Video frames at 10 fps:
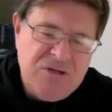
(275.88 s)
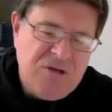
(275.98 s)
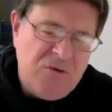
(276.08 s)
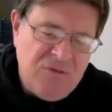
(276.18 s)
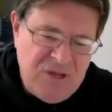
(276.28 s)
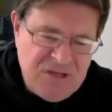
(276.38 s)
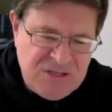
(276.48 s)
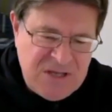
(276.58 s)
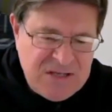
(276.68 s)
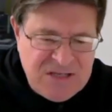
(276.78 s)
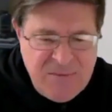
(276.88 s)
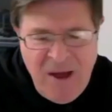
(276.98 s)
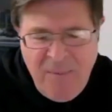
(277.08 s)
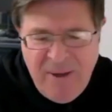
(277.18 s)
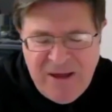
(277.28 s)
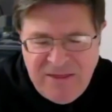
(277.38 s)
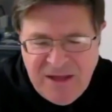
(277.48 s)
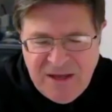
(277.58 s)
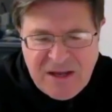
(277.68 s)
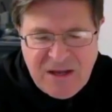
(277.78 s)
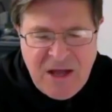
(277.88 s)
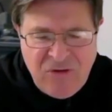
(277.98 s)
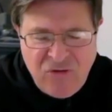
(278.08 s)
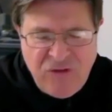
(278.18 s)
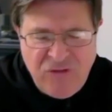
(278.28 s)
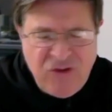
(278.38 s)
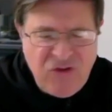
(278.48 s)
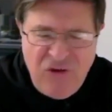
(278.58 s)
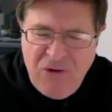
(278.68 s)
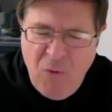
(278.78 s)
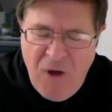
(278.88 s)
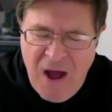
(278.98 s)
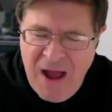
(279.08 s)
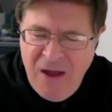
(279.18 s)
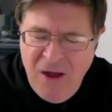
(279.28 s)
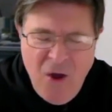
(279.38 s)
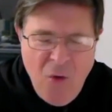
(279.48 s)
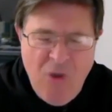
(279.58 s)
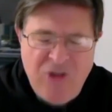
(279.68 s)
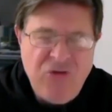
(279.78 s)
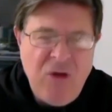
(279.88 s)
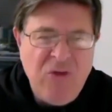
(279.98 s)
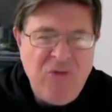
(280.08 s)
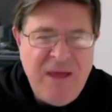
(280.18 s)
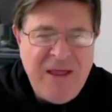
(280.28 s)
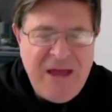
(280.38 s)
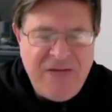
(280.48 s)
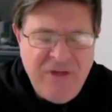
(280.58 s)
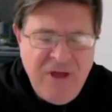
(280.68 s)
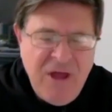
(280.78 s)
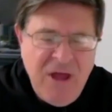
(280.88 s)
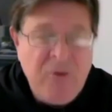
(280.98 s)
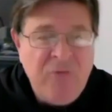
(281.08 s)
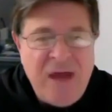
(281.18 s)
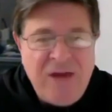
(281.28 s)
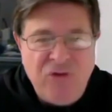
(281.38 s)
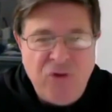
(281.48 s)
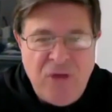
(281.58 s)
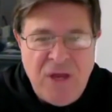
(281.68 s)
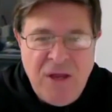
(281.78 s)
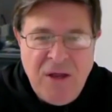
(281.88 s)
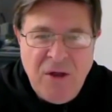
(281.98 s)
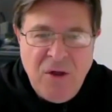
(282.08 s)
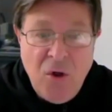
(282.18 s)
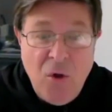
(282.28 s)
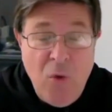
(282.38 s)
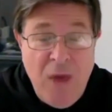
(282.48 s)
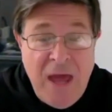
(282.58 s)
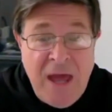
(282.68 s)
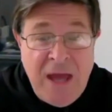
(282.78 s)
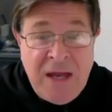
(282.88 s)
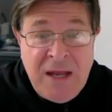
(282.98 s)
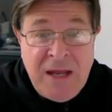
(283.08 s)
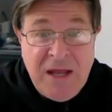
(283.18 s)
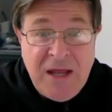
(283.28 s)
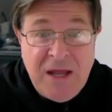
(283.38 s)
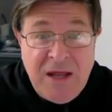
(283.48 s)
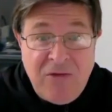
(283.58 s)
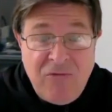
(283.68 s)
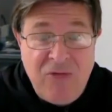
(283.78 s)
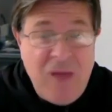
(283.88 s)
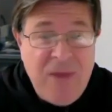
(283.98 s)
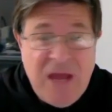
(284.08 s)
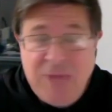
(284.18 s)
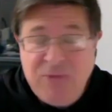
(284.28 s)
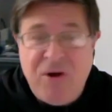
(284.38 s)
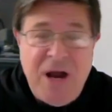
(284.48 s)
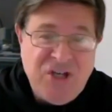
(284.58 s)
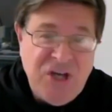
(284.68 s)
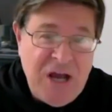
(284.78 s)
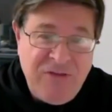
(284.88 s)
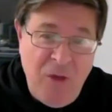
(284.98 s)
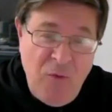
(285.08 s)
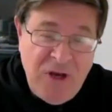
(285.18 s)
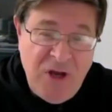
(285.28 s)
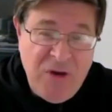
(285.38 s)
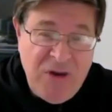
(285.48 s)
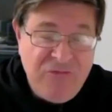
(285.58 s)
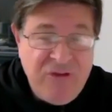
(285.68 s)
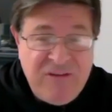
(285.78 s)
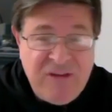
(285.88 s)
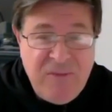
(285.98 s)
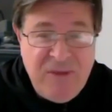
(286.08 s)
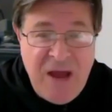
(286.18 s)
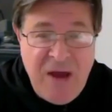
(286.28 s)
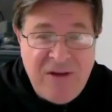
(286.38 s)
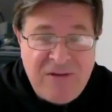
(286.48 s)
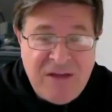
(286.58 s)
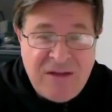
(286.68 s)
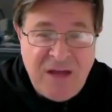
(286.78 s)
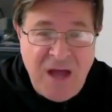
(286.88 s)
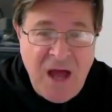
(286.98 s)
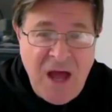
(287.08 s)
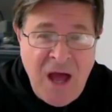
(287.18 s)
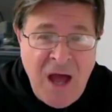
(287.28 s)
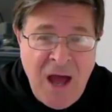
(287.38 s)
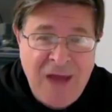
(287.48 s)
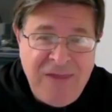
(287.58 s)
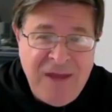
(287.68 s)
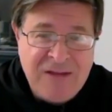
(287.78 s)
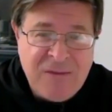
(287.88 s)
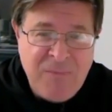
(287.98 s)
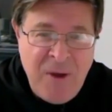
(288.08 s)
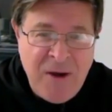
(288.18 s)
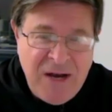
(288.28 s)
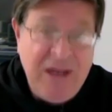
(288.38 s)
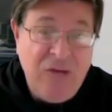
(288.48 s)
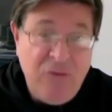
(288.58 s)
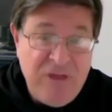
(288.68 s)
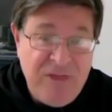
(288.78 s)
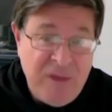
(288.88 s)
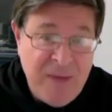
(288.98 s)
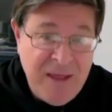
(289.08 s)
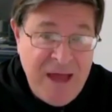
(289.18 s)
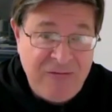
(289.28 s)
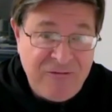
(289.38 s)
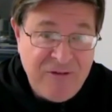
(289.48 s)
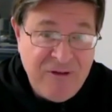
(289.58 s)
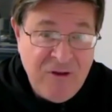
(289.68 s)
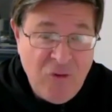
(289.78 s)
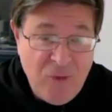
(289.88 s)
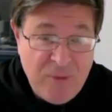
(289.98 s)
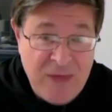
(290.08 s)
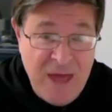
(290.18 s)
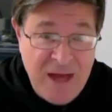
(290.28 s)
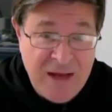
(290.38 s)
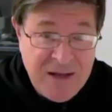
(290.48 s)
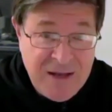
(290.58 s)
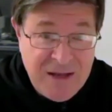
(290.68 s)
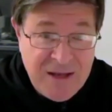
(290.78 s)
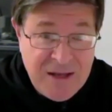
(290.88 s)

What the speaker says: So this sets him up, I think, to sort of considering what's wrong with my life. Remember in Ratatouille, when Remy comes crashing out that window and he freezes in midair and he says, I think it's apparent I need to rethink my life. Remember that?